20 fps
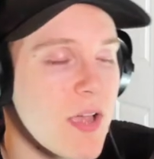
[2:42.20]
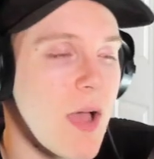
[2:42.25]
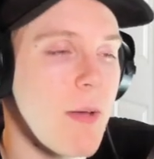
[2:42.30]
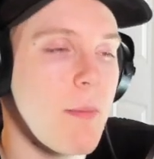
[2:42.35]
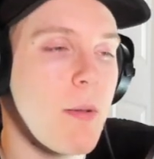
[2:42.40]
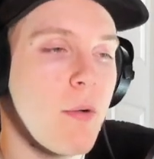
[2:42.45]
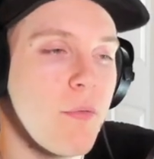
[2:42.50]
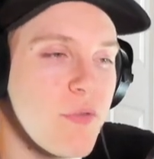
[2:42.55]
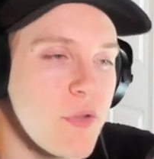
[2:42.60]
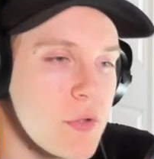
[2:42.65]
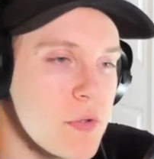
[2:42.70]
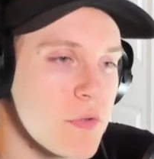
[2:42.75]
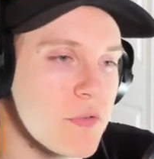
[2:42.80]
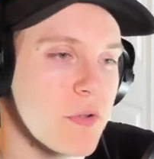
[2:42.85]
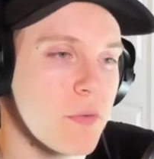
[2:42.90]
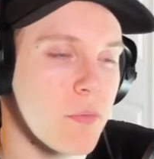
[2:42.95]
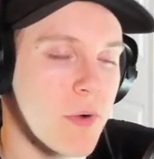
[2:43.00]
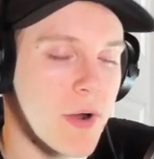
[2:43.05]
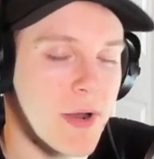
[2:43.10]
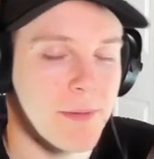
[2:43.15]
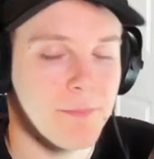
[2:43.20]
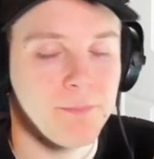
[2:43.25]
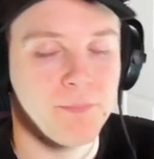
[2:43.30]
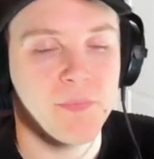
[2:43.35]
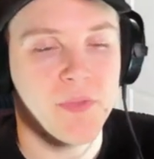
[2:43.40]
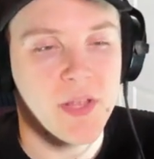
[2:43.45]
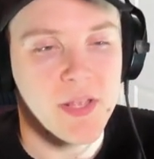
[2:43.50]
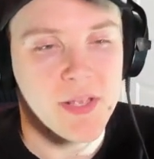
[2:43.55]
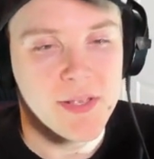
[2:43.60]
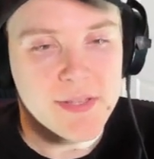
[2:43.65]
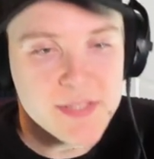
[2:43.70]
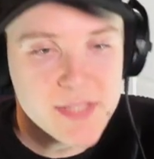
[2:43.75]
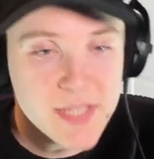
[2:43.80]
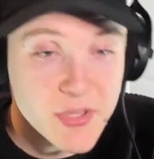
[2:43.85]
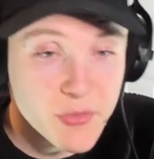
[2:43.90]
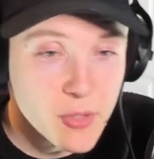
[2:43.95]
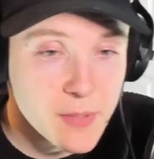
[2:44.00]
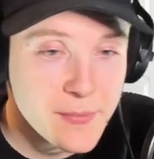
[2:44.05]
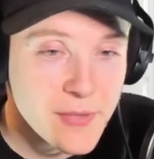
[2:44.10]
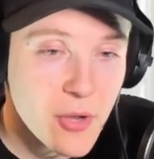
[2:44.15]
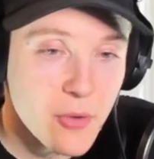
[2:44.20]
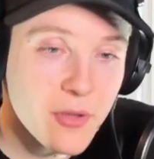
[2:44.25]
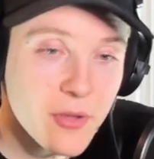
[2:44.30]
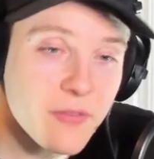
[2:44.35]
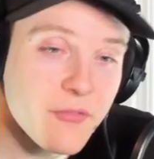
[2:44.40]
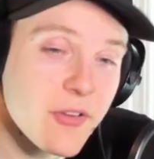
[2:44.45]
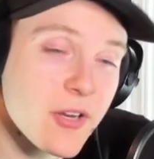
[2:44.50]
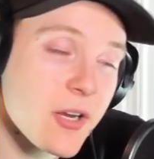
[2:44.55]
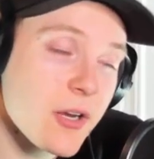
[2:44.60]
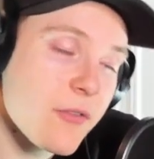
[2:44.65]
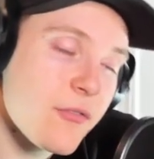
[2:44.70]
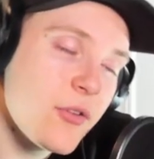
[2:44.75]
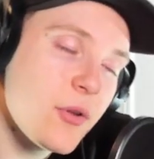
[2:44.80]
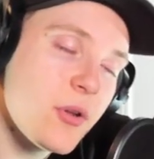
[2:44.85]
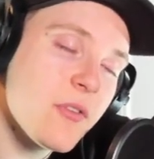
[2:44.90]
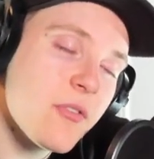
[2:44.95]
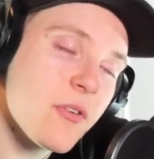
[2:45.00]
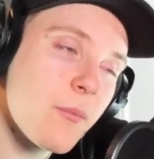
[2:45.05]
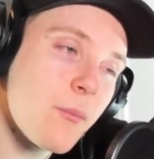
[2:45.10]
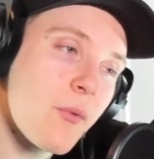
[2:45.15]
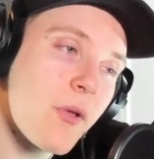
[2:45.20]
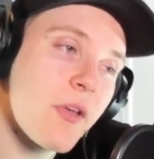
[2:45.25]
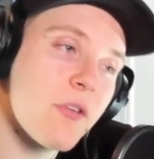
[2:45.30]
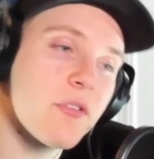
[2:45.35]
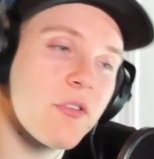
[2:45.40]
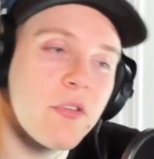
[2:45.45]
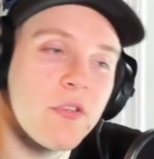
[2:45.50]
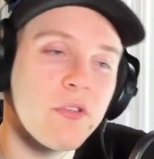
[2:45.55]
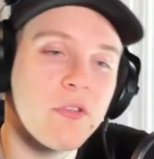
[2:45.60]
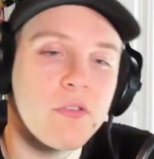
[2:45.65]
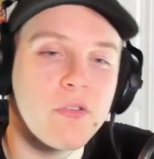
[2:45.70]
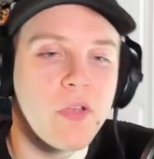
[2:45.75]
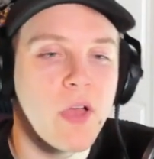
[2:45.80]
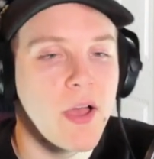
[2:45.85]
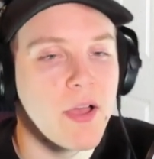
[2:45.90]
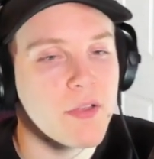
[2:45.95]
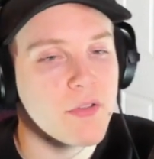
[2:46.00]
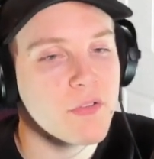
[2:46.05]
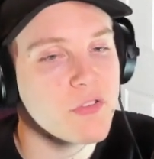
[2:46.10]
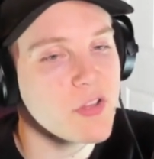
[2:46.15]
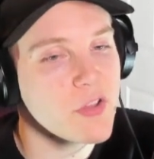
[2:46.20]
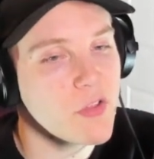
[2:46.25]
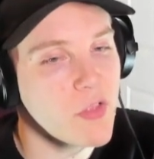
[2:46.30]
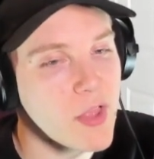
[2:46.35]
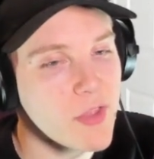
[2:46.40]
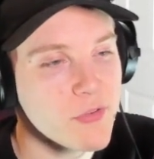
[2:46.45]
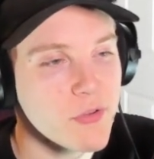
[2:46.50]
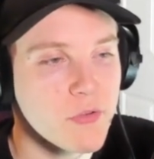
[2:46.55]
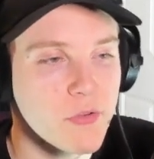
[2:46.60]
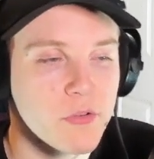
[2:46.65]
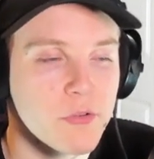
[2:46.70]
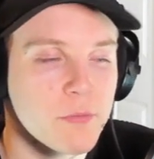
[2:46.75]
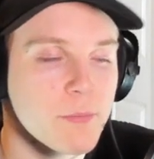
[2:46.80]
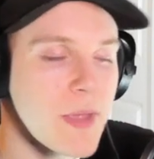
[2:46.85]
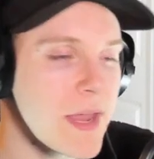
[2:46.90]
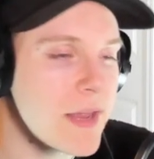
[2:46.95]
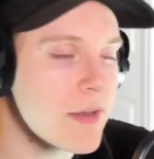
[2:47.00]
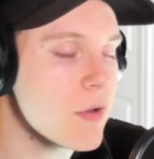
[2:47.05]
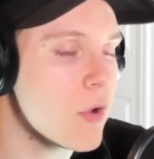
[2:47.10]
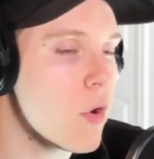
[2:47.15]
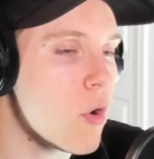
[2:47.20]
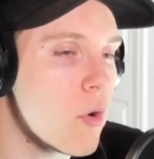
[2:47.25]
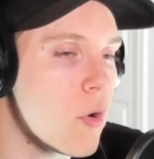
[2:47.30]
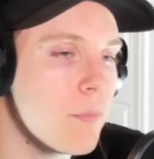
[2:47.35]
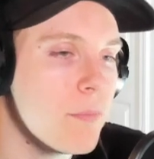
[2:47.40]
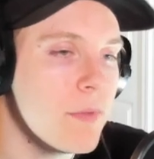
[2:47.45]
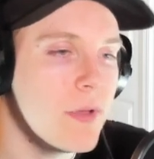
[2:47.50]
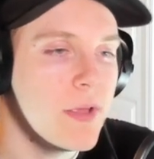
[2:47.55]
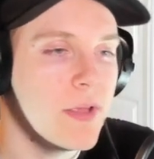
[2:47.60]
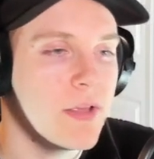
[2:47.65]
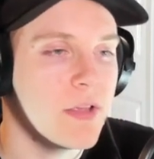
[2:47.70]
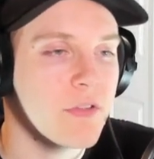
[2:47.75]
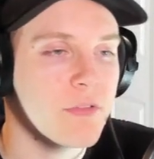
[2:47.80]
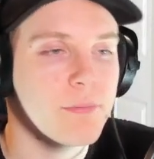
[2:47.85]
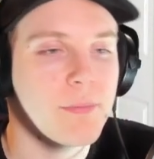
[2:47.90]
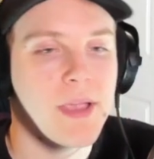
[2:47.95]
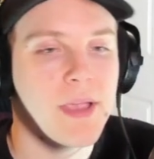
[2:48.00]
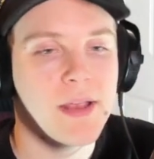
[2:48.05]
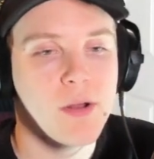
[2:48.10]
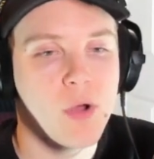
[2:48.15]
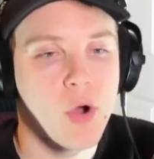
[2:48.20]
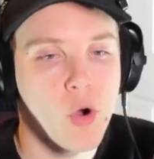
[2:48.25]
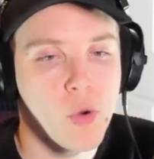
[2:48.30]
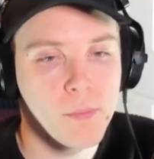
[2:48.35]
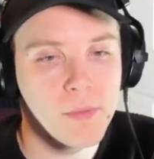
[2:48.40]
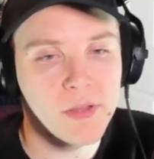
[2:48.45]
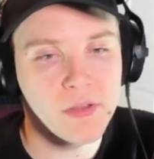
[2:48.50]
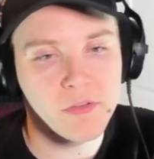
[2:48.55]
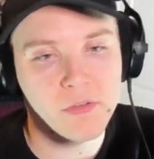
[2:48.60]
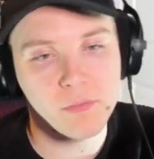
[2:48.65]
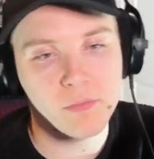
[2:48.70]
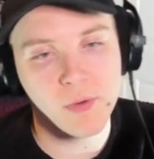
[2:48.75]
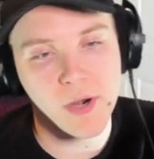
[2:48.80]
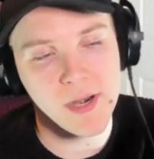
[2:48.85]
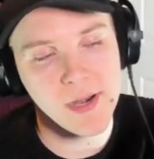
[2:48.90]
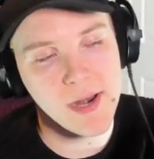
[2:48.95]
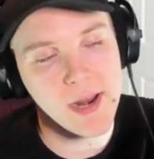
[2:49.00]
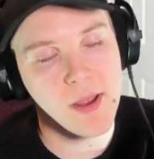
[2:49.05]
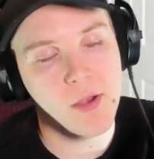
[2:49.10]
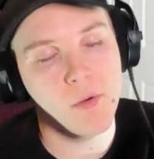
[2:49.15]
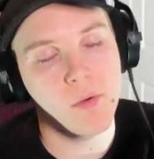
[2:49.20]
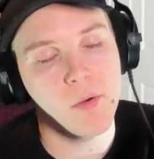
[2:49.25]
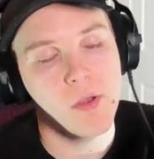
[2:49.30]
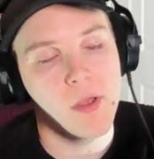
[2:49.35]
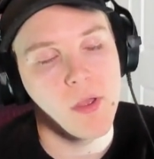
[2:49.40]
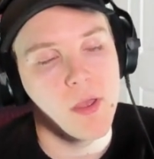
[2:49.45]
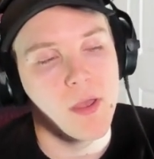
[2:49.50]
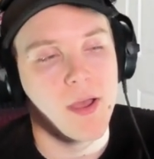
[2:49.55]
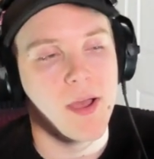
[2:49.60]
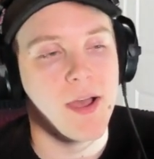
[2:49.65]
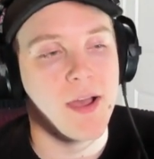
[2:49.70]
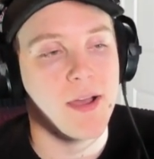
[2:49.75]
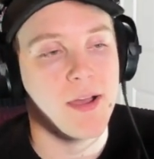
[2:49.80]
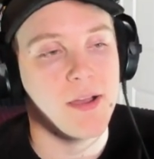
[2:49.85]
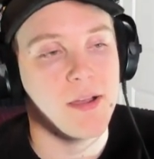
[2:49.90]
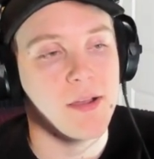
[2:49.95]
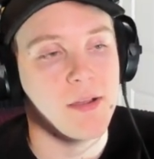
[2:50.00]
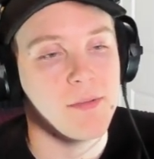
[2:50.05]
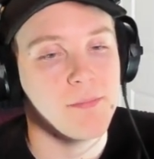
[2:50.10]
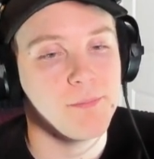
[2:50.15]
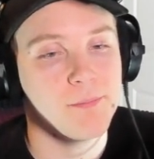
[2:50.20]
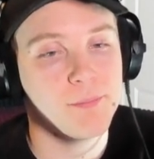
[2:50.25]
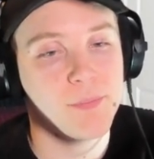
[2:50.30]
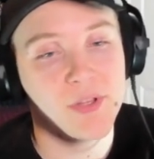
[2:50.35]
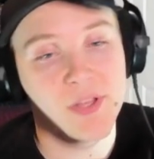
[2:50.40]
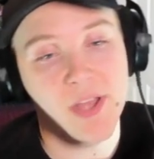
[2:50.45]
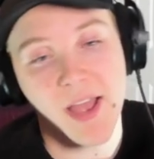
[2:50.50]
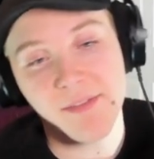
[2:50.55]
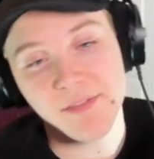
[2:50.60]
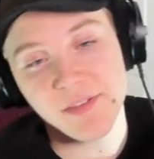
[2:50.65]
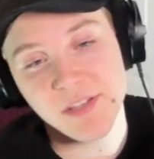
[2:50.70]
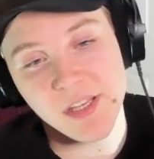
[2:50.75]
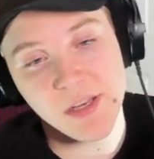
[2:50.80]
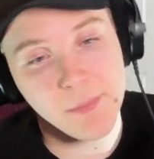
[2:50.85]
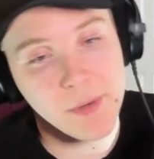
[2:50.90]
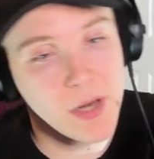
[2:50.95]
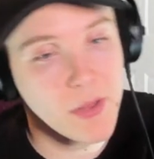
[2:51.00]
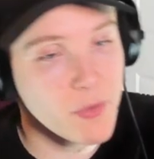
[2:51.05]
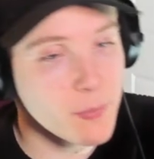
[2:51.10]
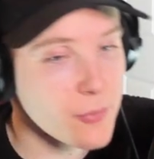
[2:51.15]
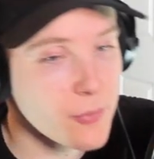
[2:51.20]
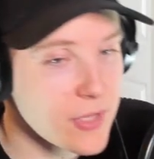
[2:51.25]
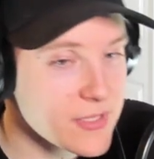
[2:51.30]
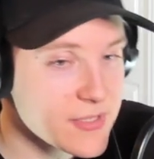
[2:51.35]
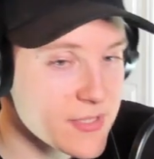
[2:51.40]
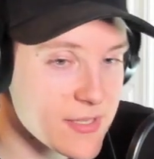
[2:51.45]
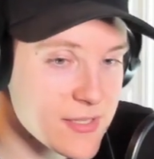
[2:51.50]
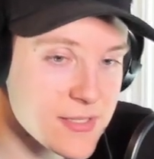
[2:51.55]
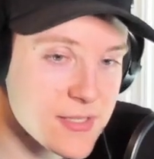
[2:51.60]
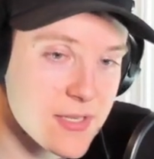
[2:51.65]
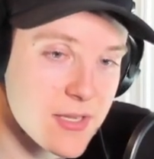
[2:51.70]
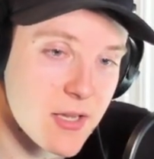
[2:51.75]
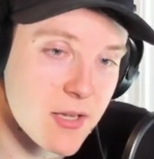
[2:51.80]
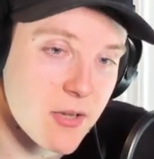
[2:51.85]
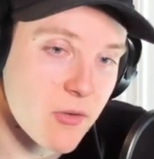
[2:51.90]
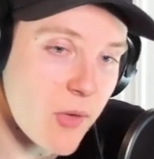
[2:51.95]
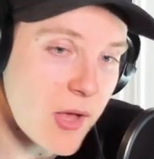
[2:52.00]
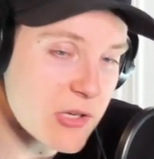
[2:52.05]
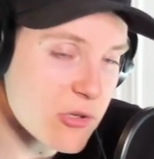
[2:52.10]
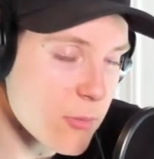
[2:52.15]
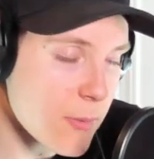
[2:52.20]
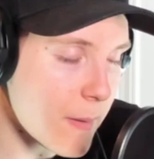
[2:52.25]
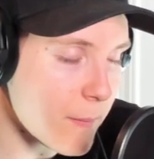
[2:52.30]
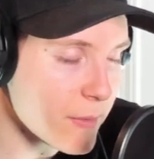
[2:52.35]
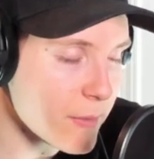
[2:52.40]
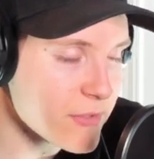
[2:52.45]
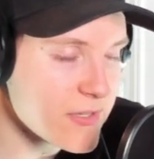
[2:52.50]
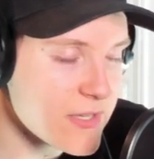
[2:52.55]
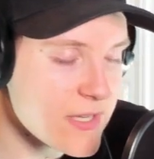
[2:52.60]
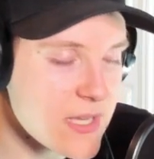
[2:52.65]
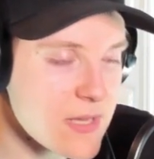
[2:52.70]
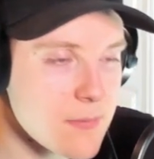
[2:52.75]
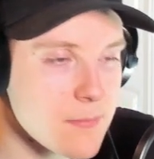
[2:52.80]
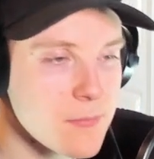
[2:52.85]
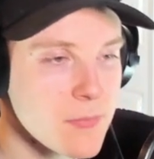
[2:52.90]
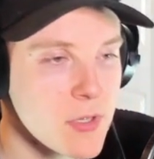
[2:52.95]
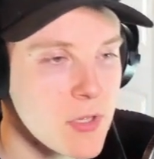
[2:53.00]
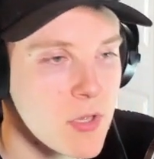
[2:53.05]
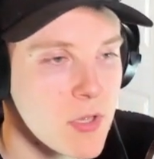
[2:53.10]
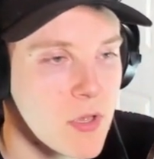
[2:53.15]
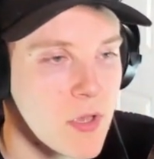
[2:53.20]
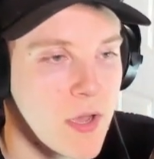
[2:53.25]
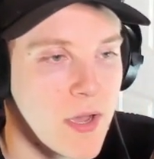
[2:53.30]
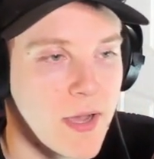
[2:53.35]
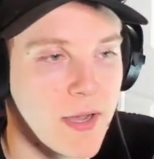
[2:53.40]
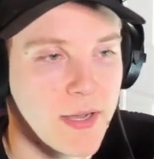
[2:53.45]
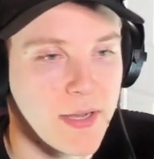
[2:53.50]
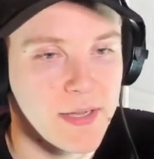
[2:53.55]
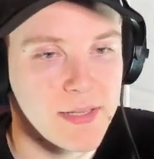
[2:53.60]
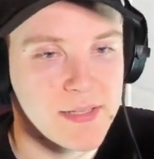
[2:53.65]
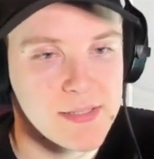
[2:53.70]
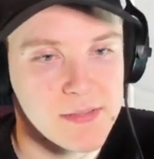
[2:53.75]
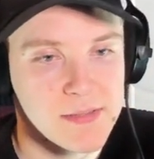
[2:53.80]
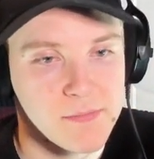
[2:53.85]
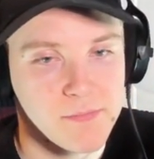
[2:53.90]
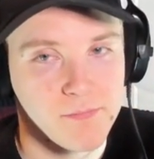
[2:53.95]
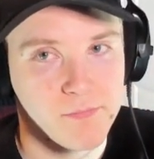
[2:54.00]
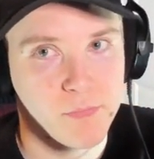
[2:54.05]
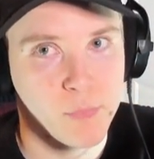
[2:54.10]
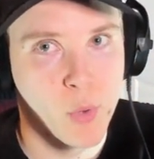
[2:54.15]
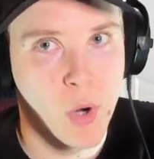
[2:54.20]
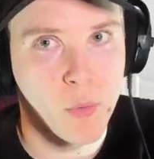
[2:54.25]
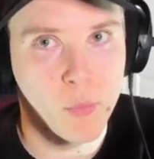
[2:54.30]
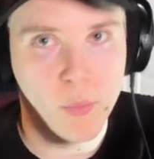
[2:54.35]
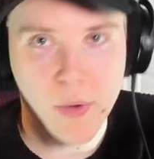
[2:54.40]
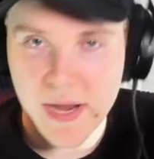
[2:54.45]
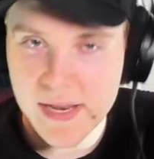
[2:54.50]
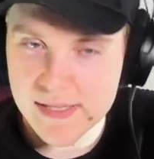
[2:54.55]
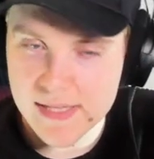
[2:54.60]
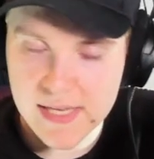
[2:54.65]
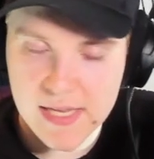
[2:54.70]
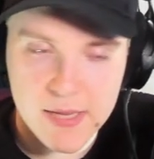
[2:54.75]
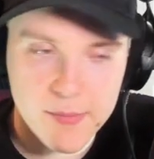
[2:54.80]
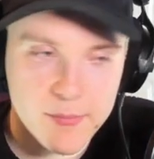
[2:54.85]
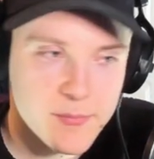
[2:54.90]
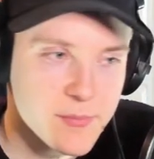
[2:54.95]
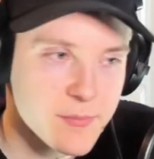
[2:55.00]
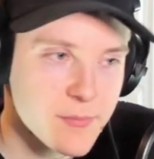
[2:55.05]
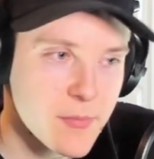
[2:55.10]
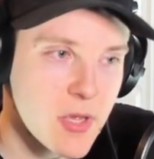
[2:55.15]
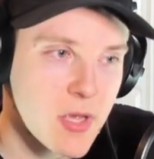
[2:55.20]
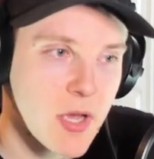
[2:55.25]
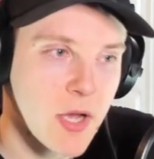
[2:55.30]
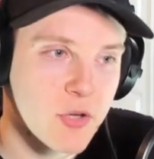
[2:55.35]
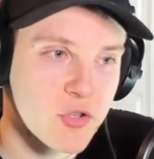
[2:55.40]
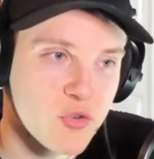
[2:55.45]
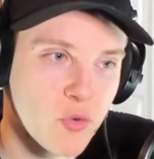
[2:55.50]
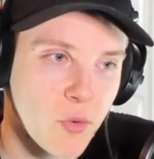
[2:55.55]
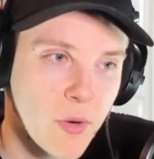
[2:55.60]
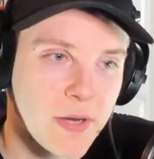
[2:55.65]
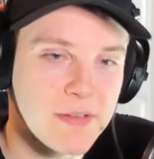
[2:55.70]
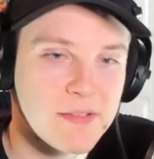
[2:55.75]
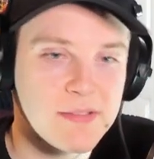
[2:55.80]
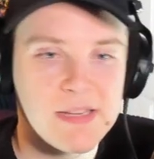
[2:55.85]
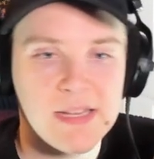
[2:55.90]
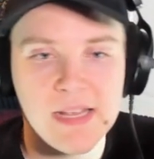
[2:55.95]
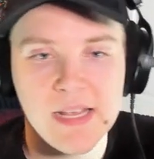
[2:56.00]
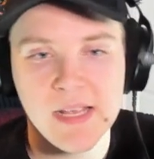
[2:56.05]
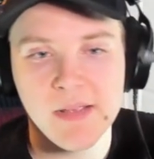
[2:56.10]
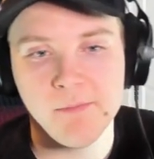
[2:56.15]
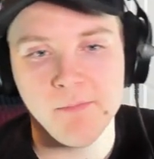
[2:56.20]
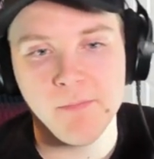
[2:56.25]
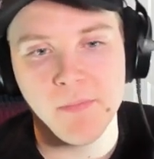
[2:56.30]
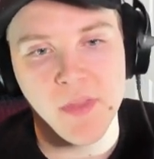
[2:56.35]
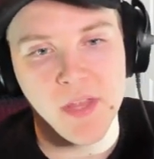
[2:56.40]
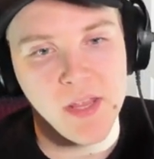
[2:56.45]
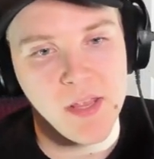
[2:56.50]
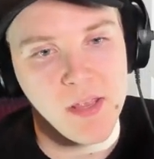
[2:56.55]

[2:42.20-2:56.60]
combo if you use it right. C-3PO can fit on a few different places. CLS is his main home, his main homies right now. But I've seen him in other places. The Galactic Republic team, a Rey team, a droid team,